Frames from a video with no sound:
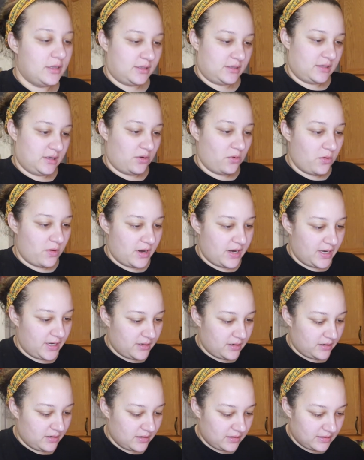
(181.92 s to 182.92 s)
that's
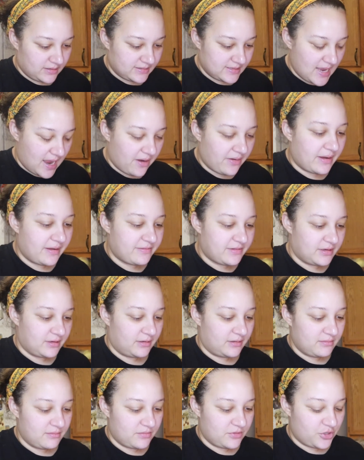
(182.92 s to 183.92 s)
annoying, because now I have
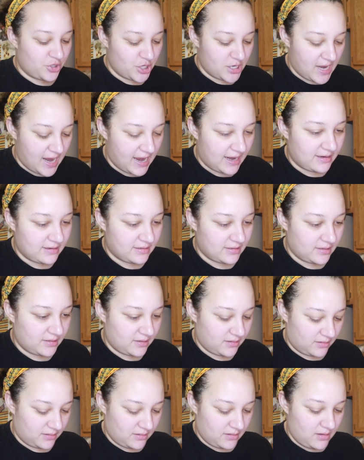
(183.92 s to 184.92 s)
to create
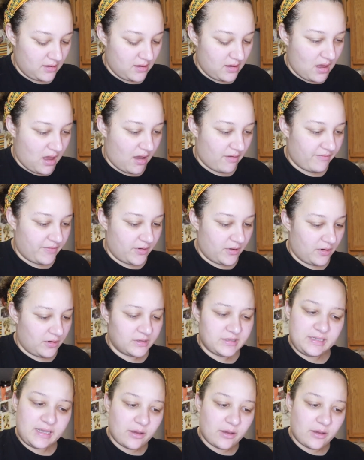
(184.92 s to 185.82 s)
a food.